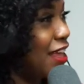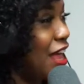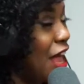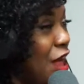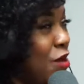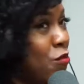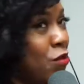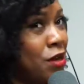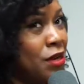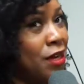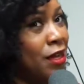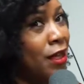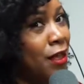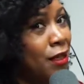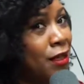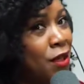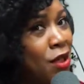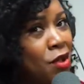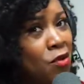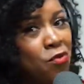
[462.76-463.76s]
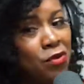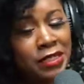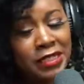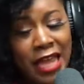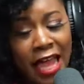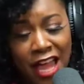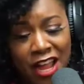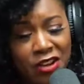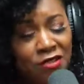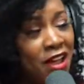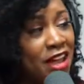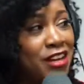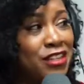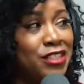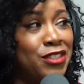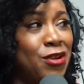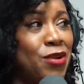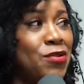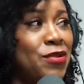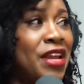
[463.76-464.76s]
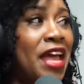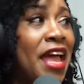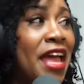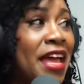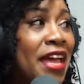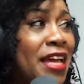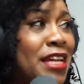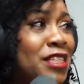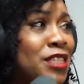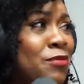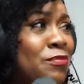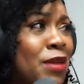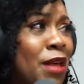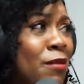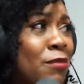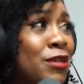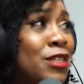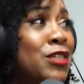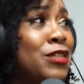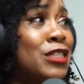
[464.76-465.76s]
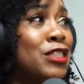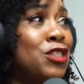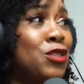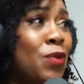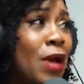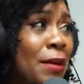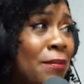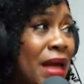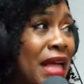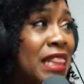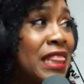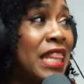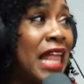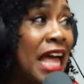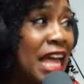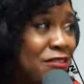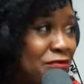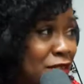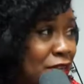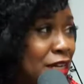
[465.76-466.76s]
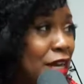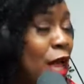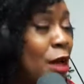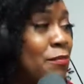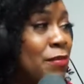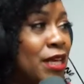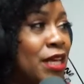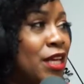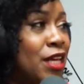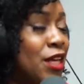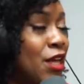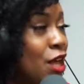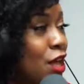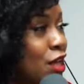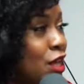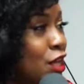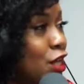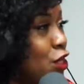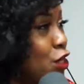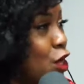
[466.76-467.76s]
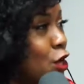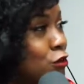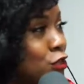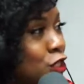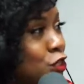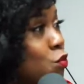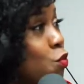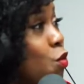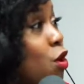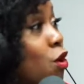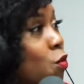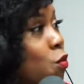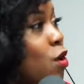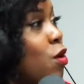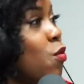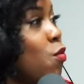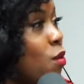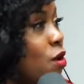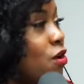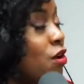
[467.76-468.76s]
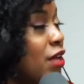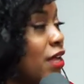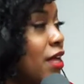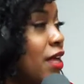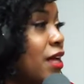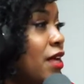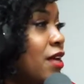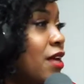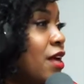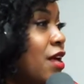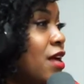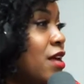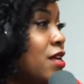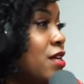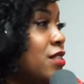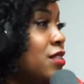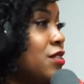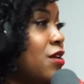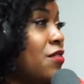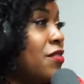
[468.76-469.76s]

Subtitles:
I want to retire at a certain age and be able to enjoy my life and not be, just working. Yeah.